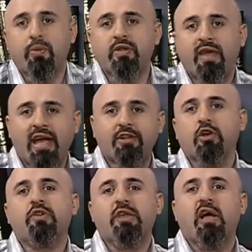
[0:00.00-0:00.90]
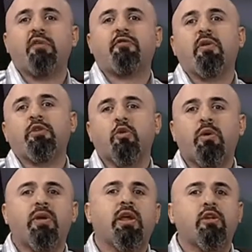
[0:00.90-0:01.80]
so protect yourself from your
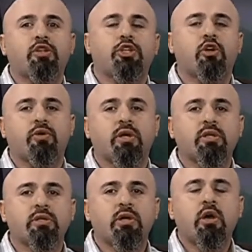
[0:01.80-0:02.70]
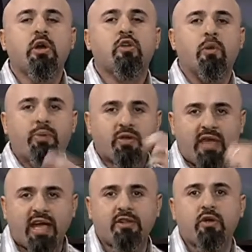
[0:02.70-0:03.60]
women and your children. So
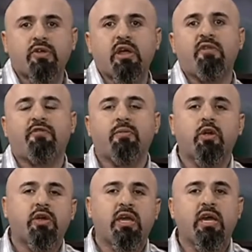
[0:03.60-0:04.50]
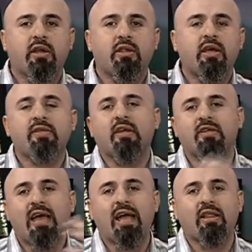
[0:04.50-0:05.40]
protect yourself from your kin. That's
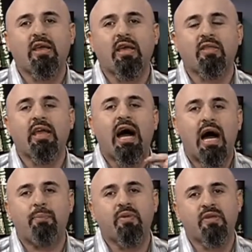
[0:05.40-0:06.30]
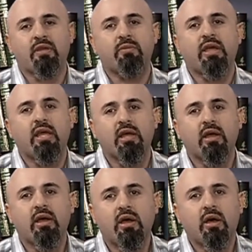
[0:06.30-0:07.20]
exactly the opposite meaning
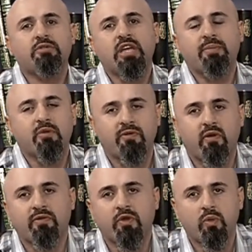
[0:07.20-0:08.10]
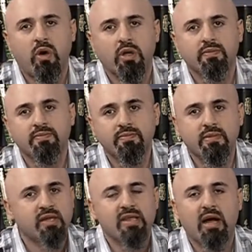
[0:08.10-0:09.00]
of chapter 4, verse 1.
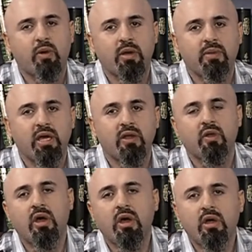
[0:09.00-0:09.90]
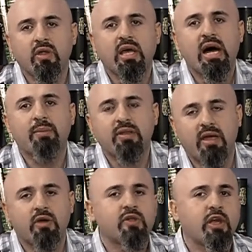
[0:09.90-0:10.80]
That's not what it means. The
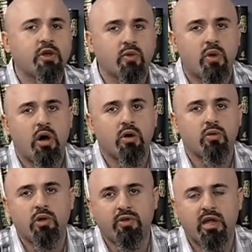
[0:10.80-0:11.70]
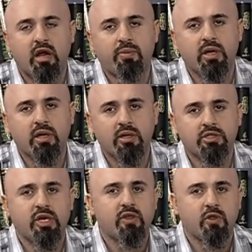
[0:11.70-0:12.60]
commentators say you're wrong, who know the Arabic
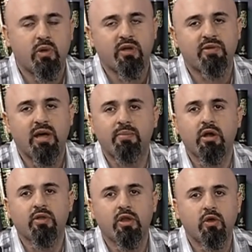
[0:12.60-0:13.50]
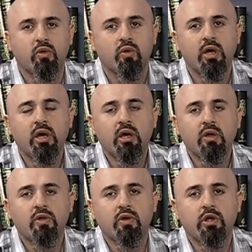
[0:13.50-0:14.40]
just as well, if not better than you.
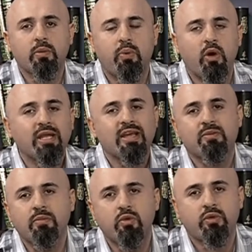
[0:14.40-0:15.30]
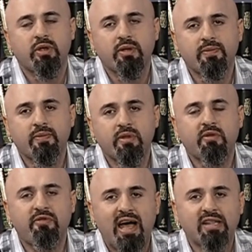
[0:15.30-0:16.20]
So your point is moot.
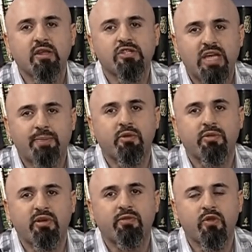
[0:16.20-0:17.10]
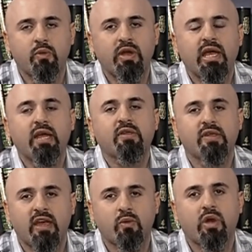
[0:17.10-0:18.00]
The fact is, chapter 3, verse 28
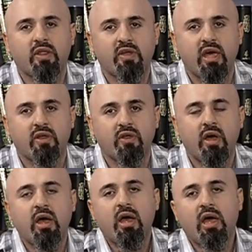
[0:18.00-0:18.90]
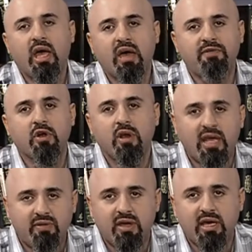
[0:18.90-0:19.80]
says what it says. If you're
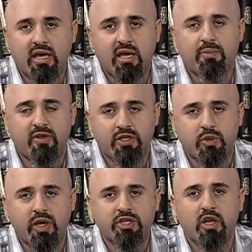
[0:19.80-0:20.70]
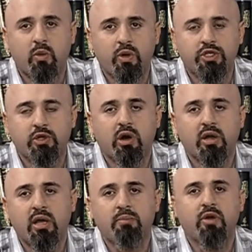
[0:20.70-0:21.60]
leaving in a situation in which you
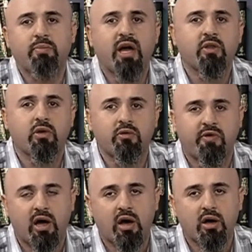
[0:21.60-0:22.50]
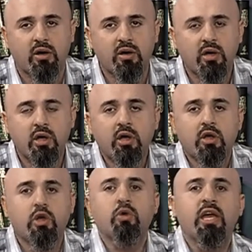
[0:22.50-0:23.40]
are outnumbered by the kuffar,
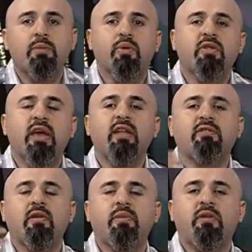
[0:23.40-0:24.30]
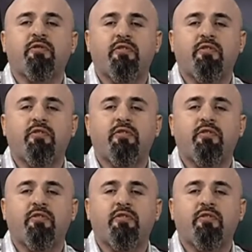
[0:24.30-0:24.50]
you can pretend to be